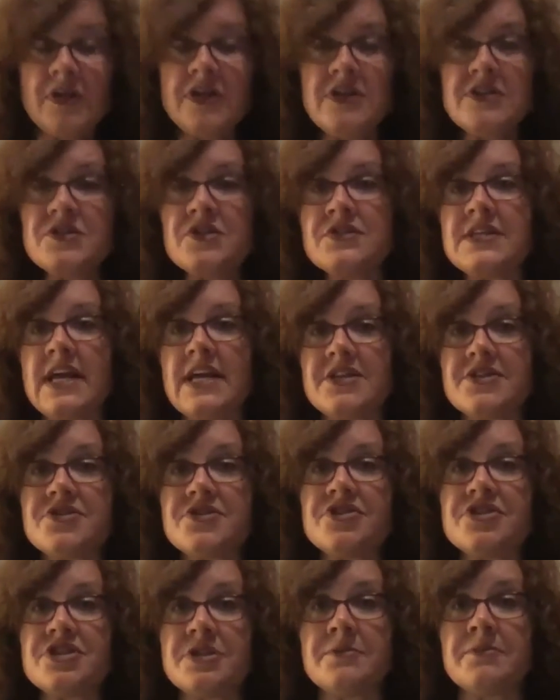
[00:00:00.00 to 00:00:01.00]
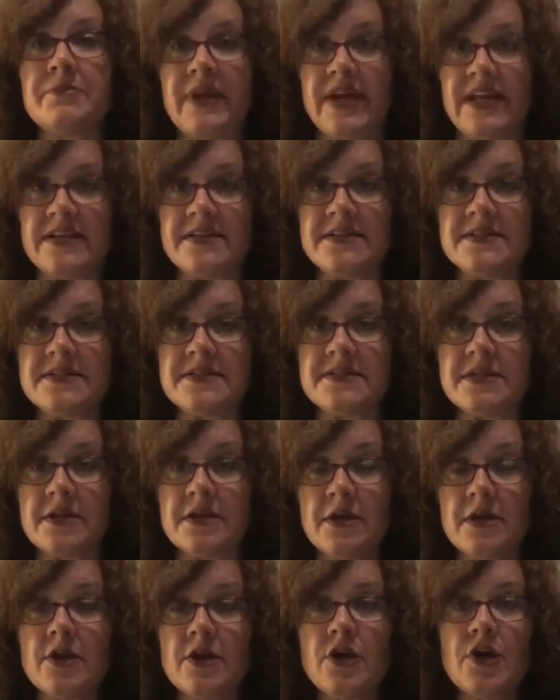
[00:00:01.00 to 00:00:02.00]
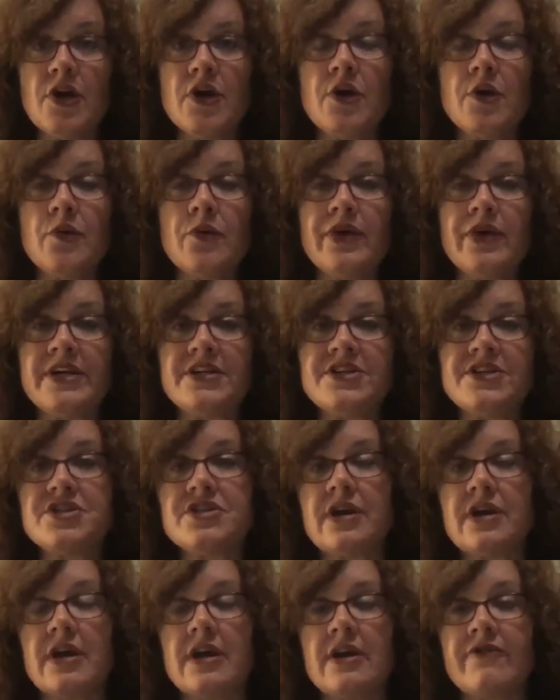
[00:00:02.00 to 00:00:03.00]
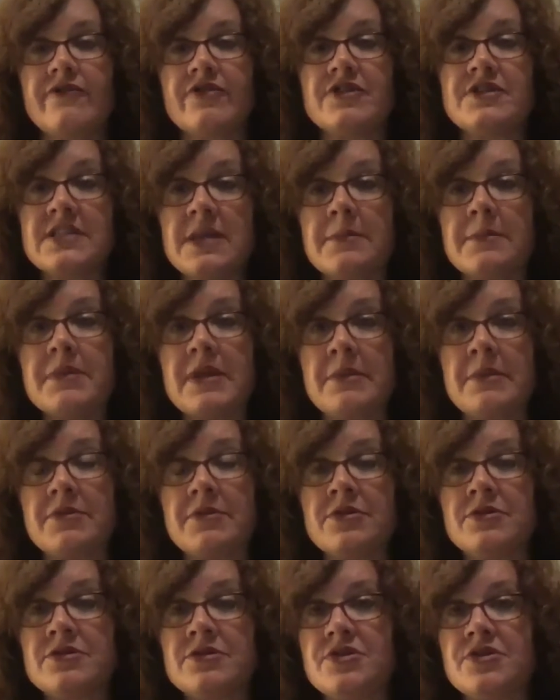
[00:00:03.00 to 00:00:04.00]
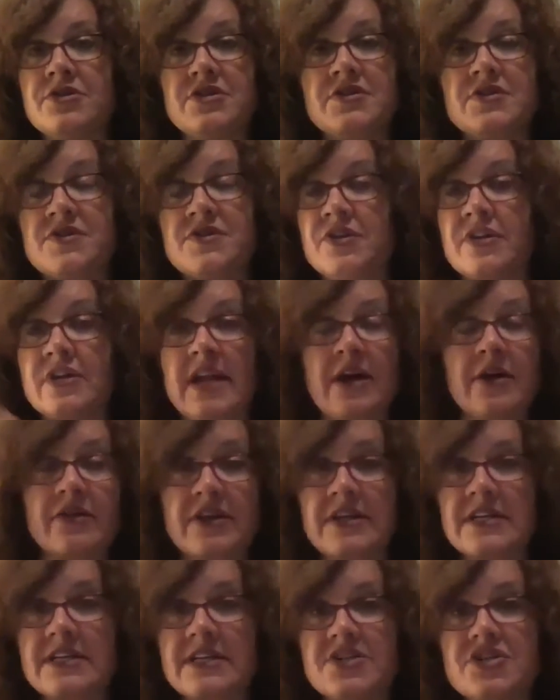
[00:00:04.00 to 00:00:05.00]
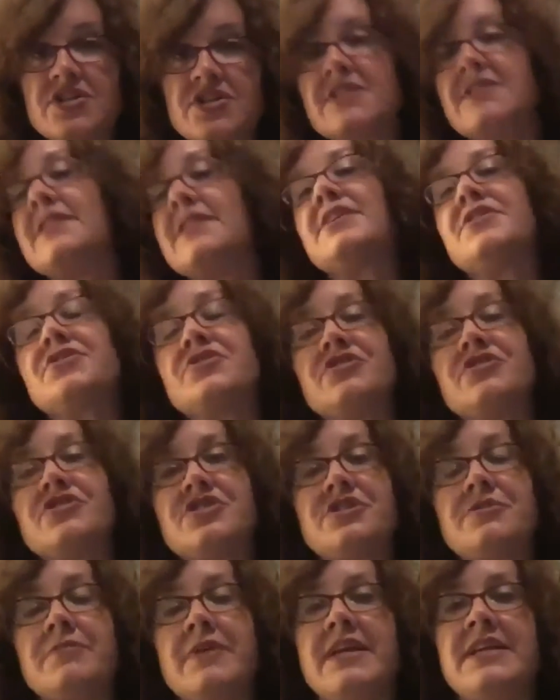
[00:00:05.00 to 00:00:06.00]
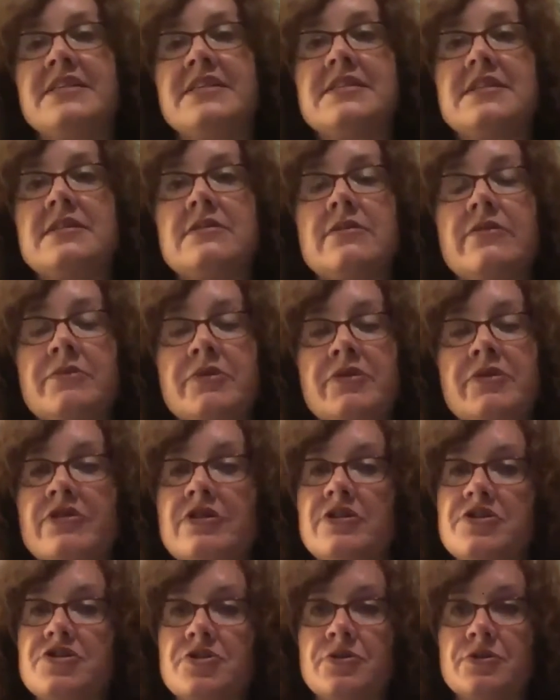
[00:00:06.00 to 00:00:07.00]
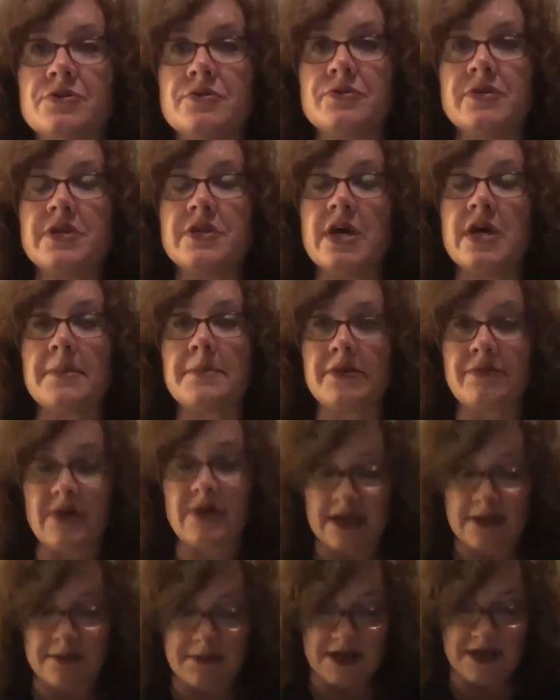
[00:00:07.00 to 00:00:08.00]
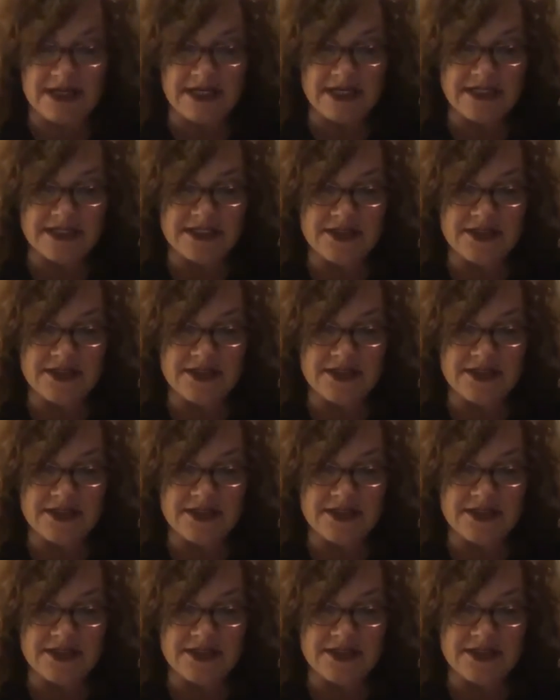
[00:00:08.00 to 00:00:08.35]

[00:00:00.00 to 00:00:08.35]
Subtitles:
it's estrogen based, which for some people, due to certain health conditions, estrogen based birth controls will not be recommended.